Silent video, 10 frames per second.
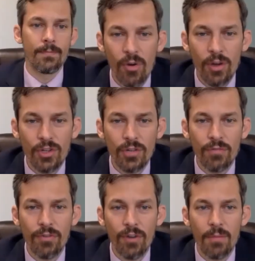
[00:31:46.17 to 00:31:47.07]
a question
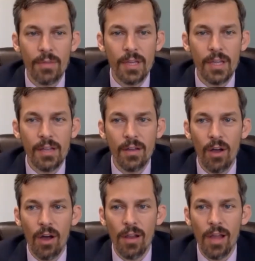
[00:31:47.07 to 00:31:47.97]
from the
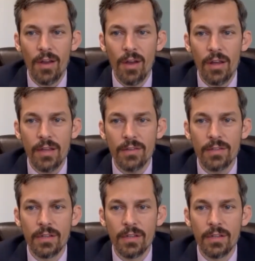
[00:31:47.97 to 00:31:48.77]
online audience?